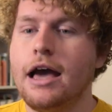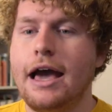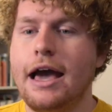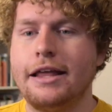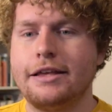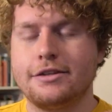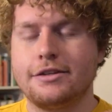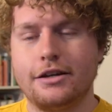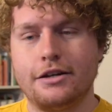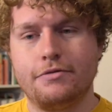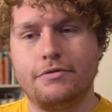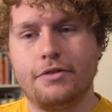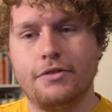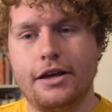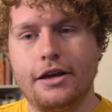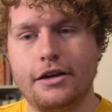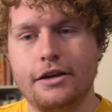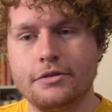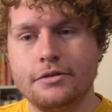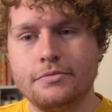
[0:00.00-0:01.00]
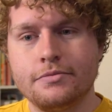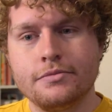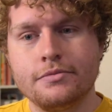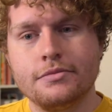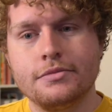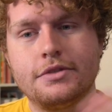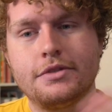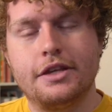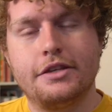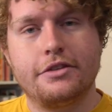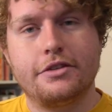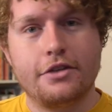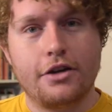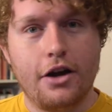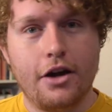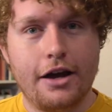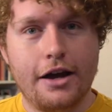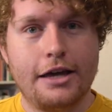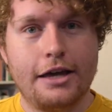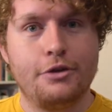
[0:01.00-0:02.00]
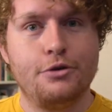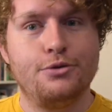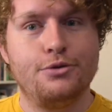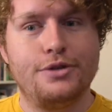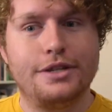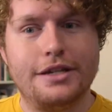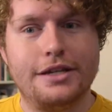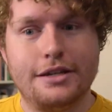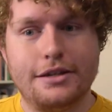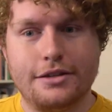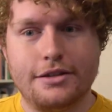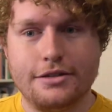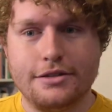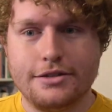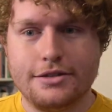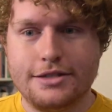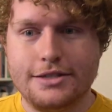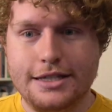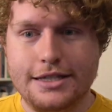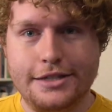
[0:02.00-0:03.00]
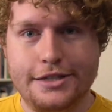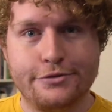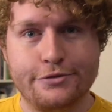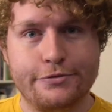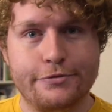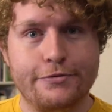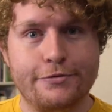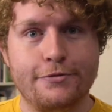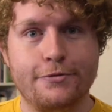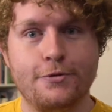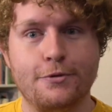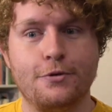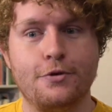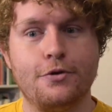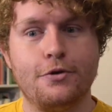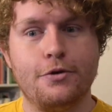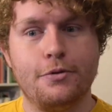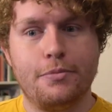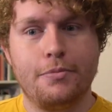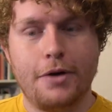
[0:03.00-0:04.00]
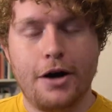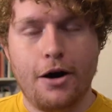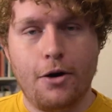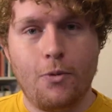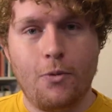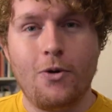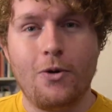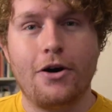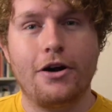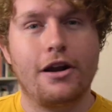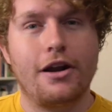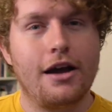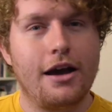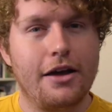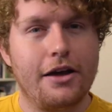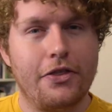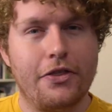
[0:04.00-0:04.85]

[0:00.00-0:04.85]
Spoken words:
And it's kind of like, there's a guy who did season four, part one.